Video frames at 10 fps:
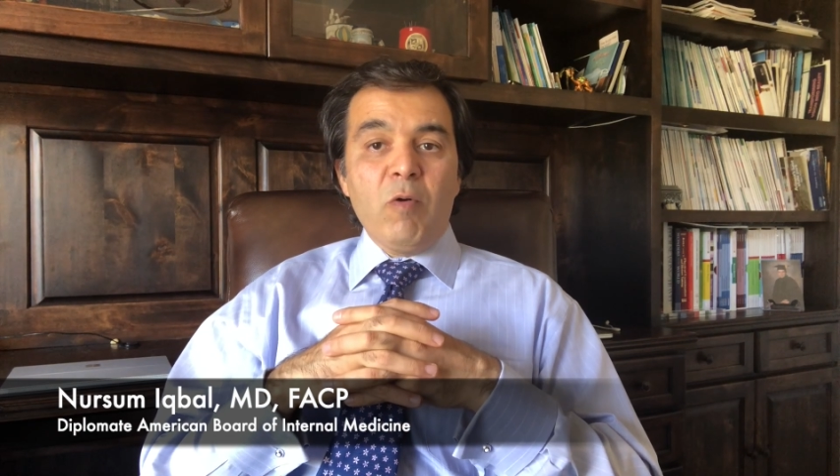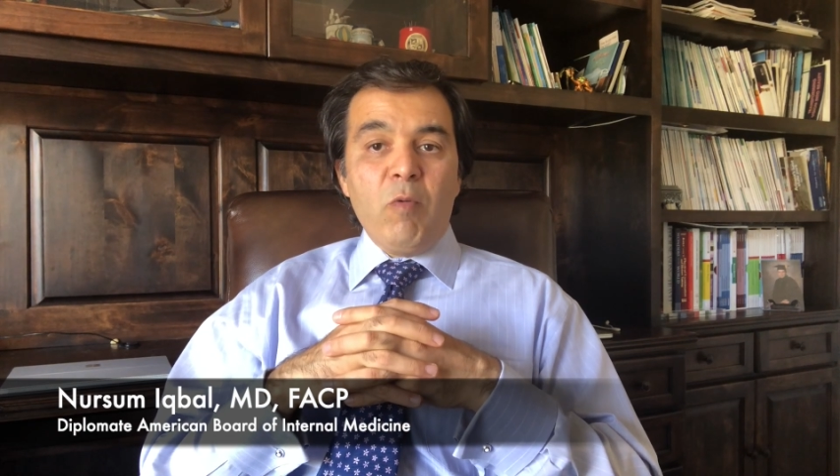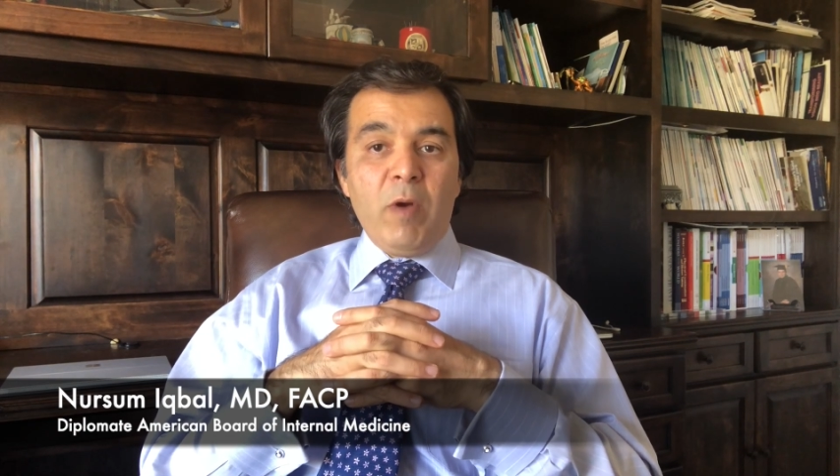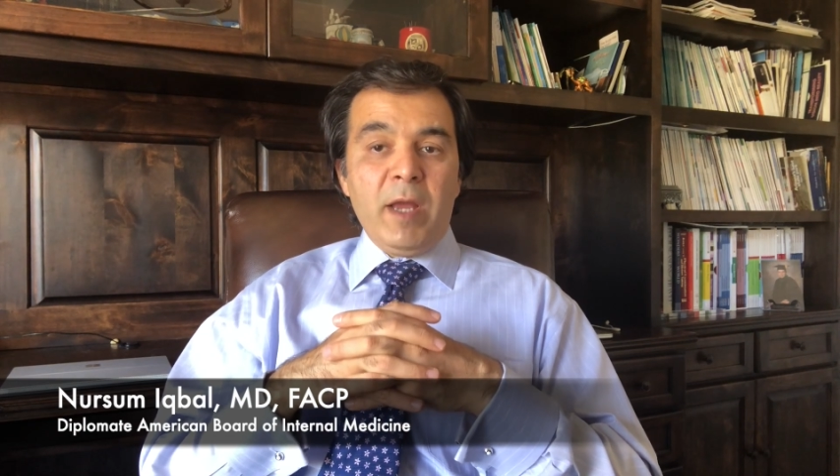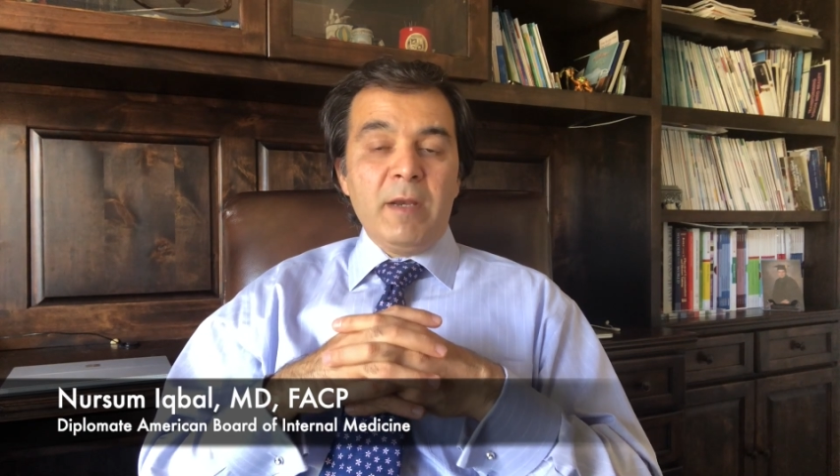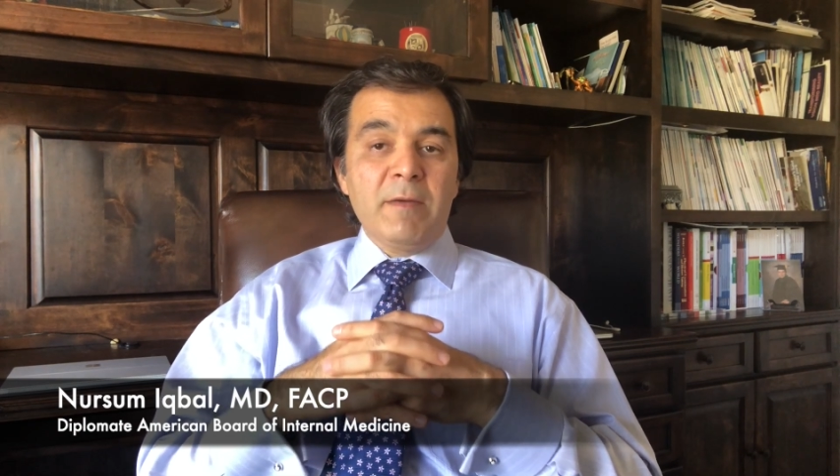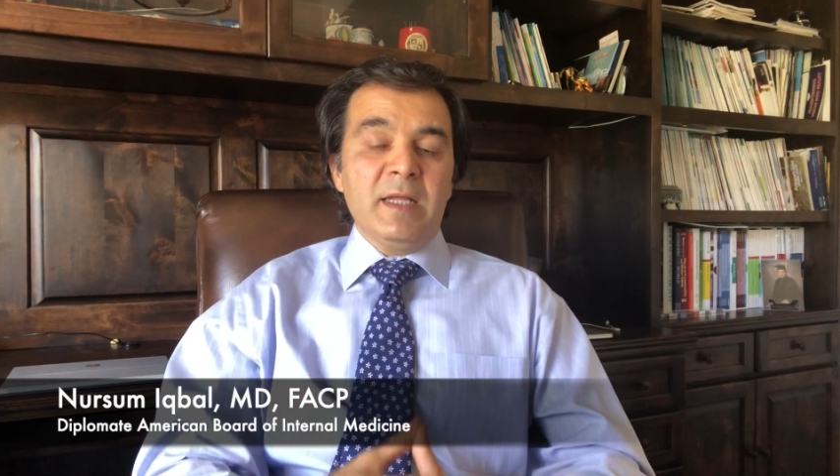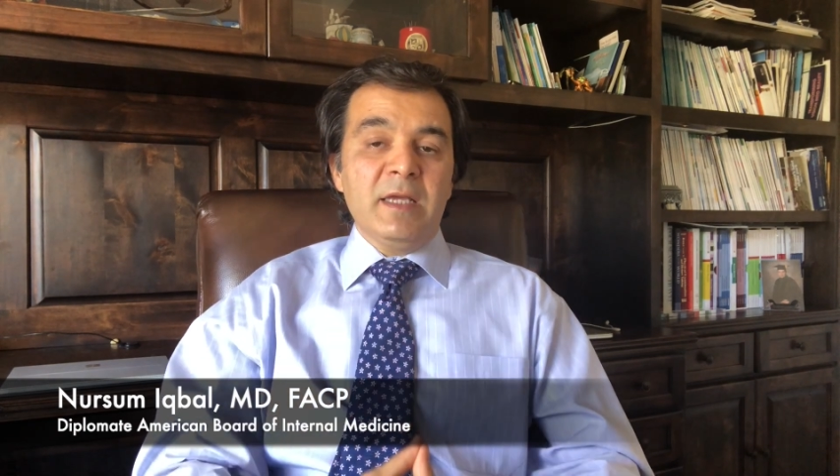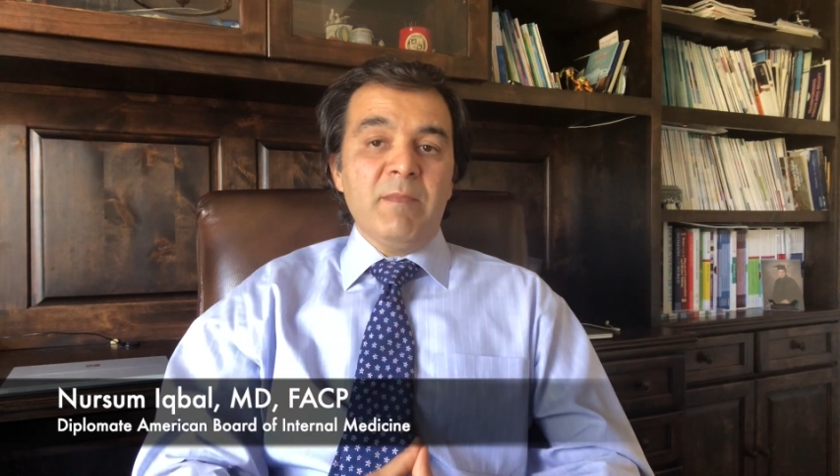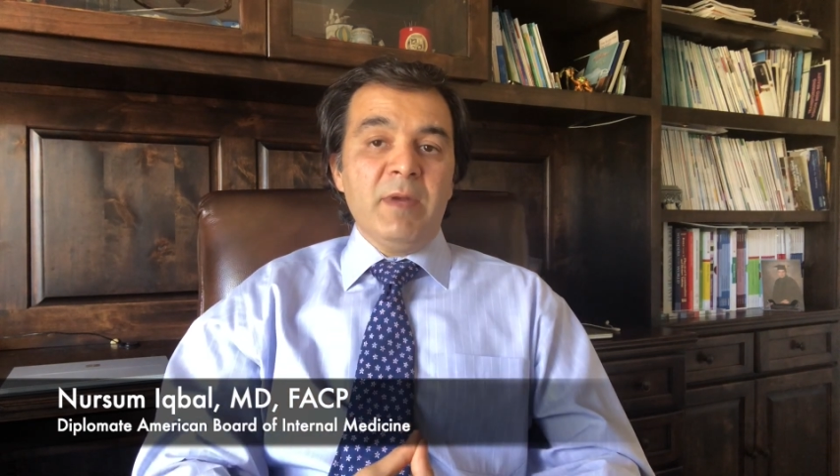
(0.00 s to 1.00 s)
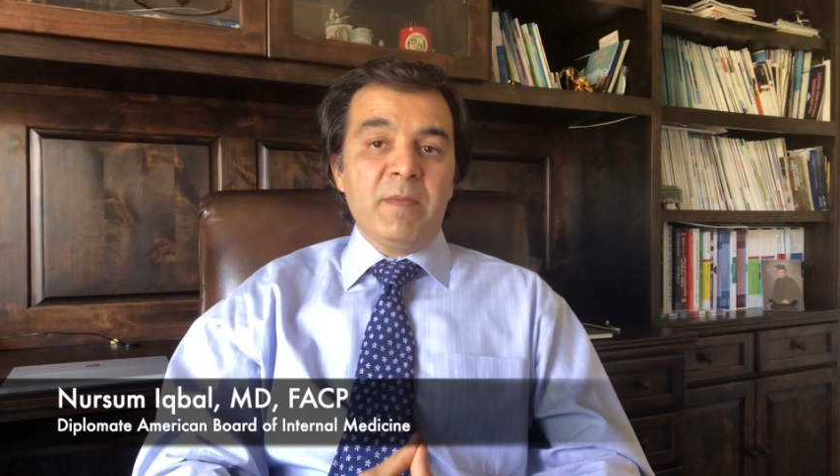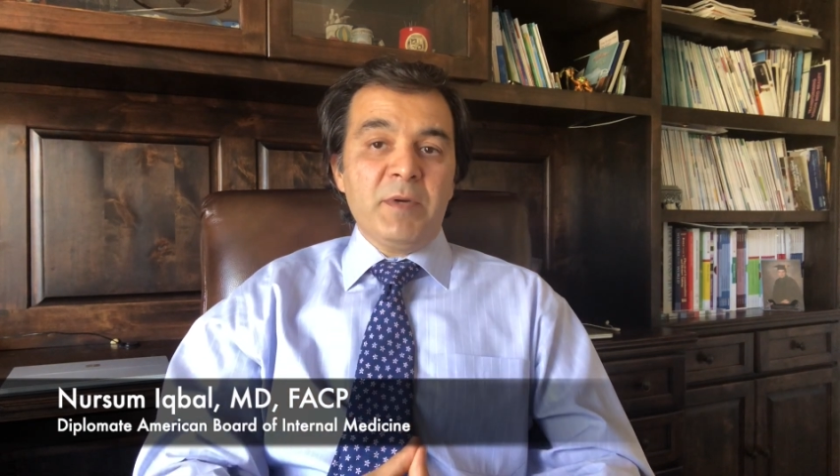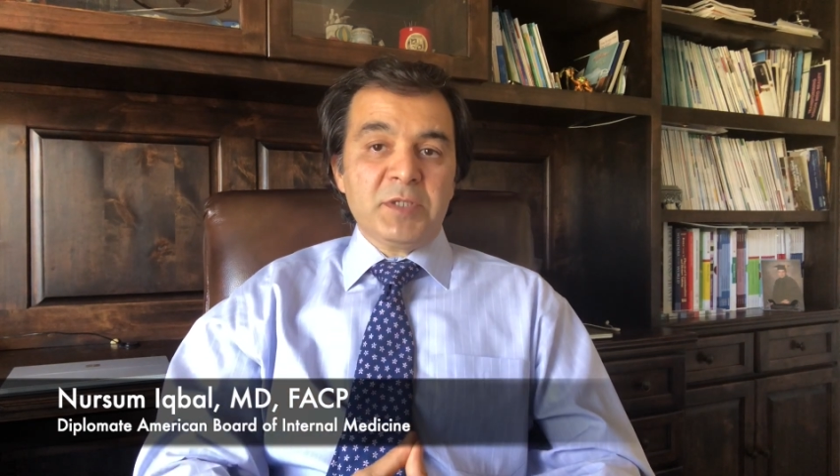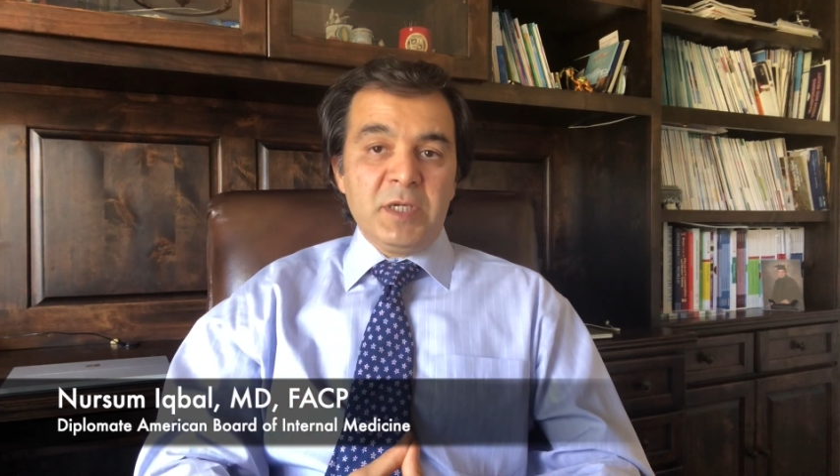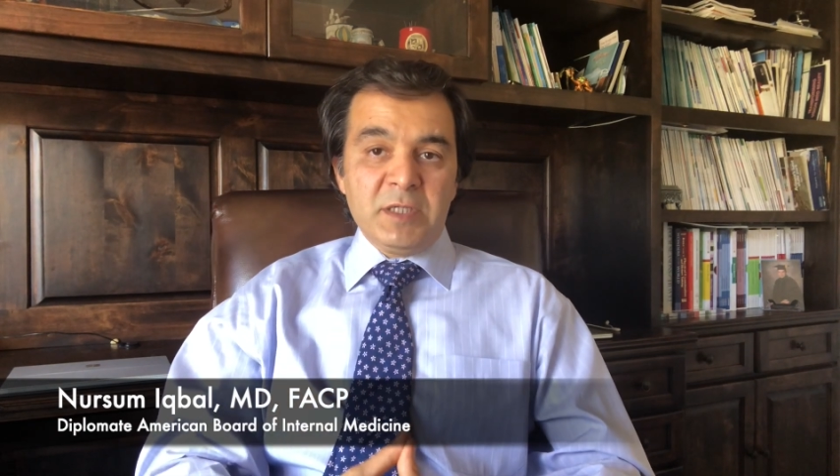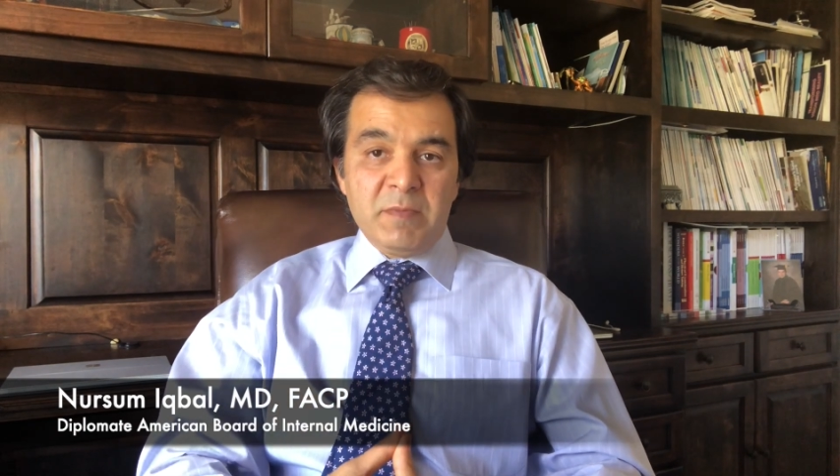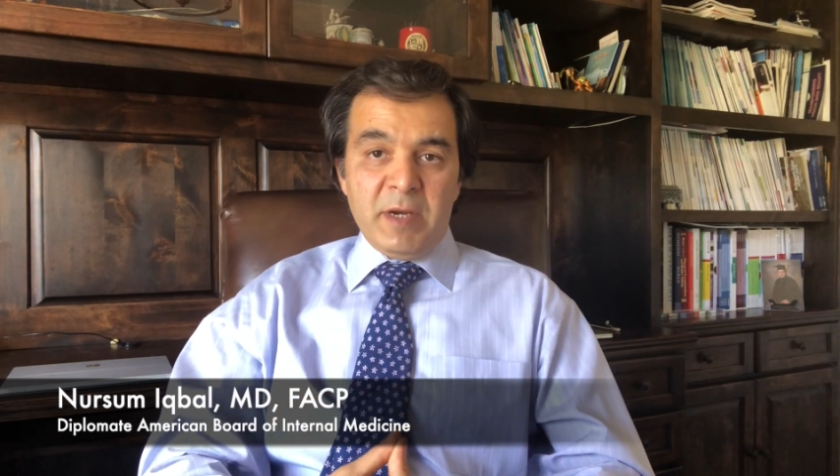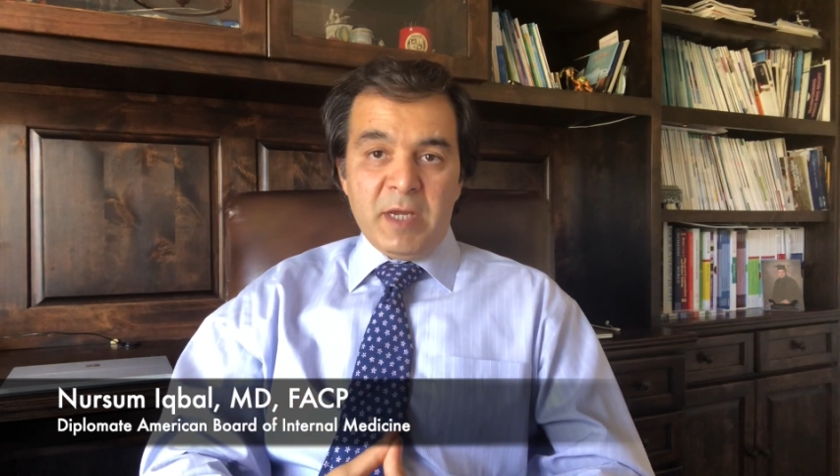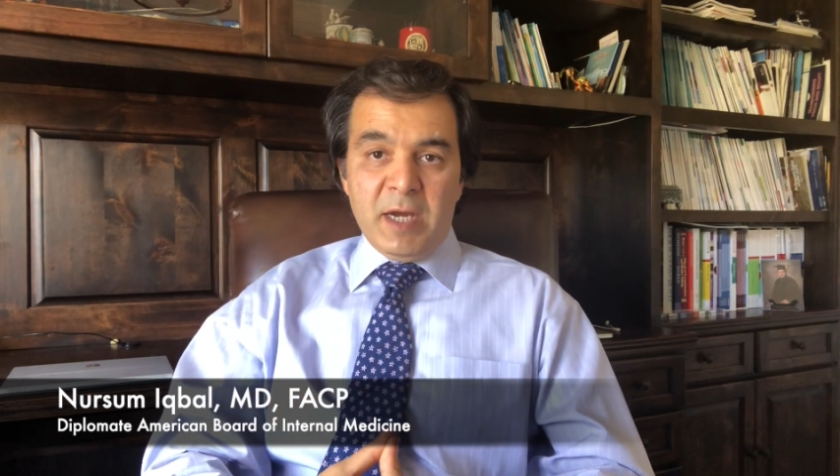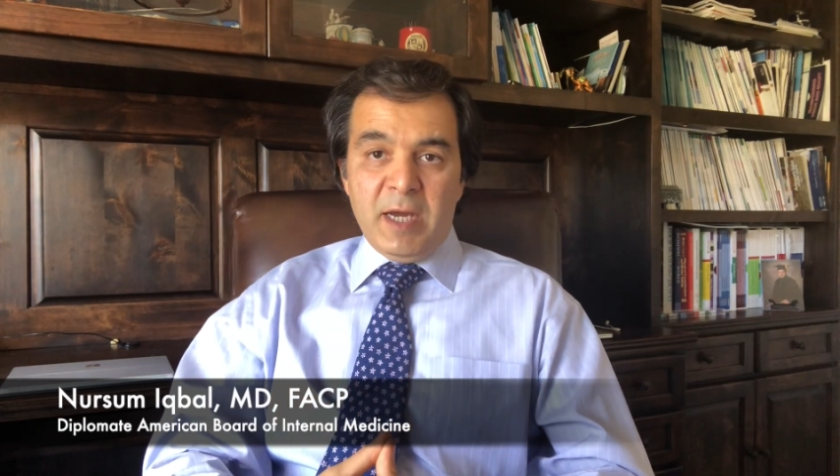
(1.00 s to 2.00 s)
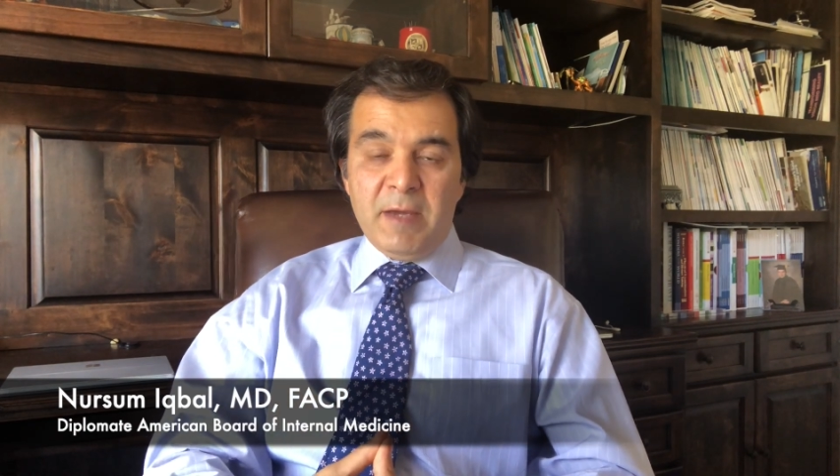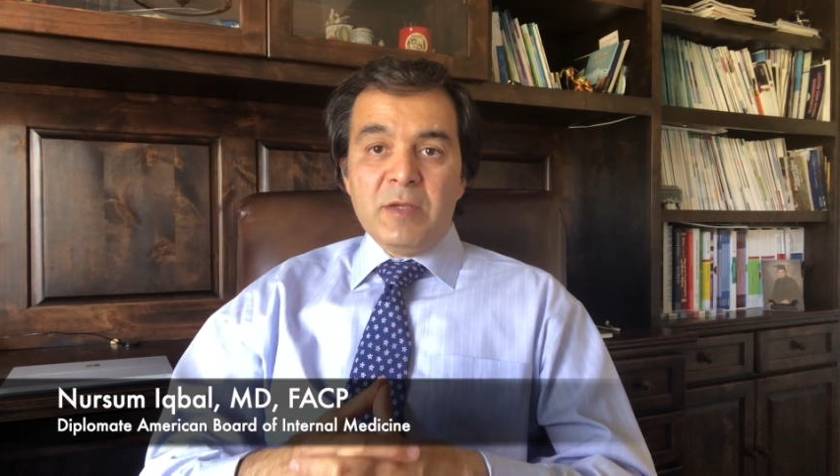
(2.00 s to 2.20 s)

when their blood pressure is very high.